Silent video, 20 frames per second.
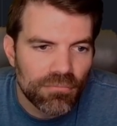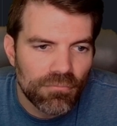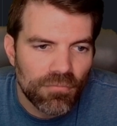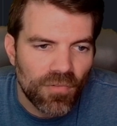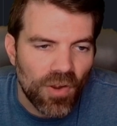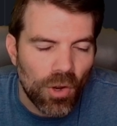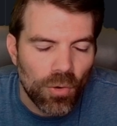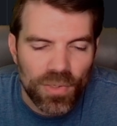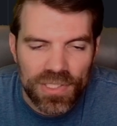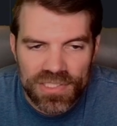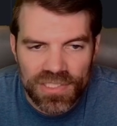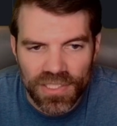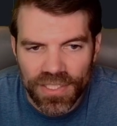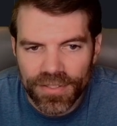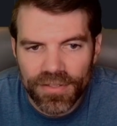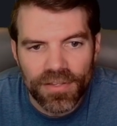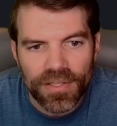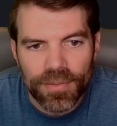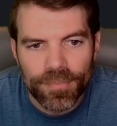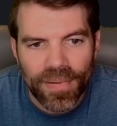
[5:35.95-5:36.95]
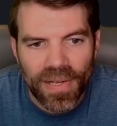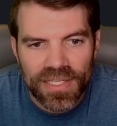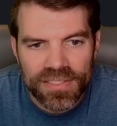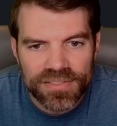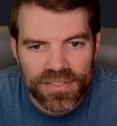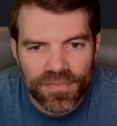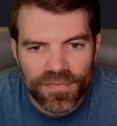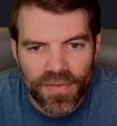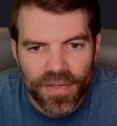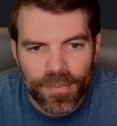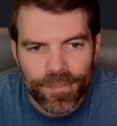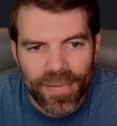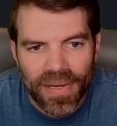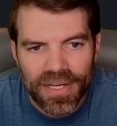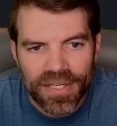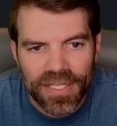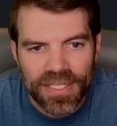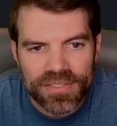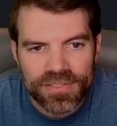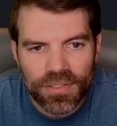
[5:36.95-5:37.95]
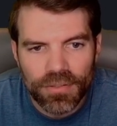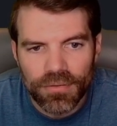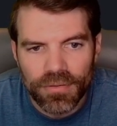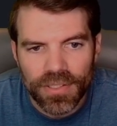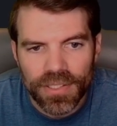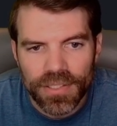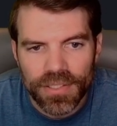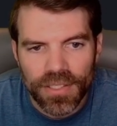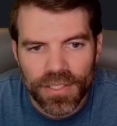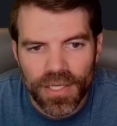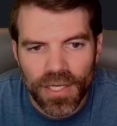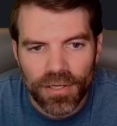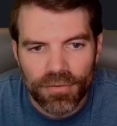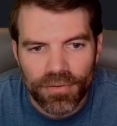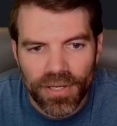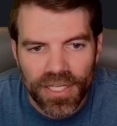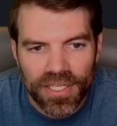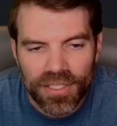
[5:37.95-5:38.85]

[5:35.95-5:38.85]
always legally buy stuff like Binance Coin, right?